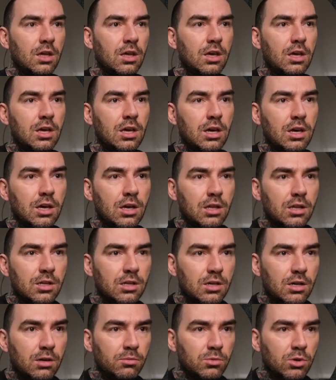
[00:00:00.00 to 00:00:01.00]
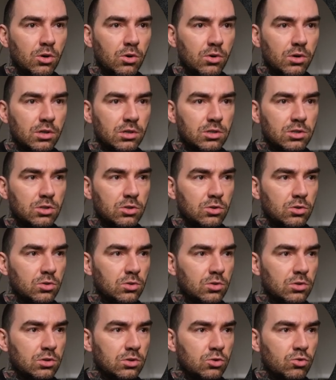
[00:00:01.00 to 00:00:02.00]
and I'm going
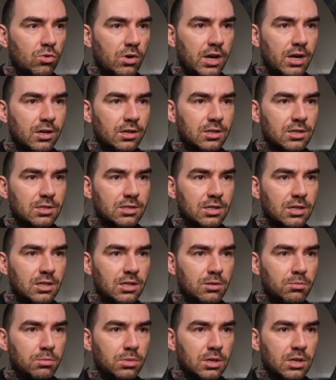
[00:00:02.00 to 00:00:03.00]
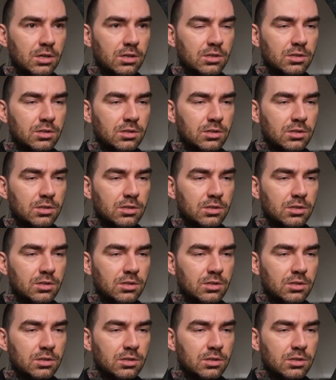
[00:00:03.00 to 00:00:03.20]
to drag this in a bit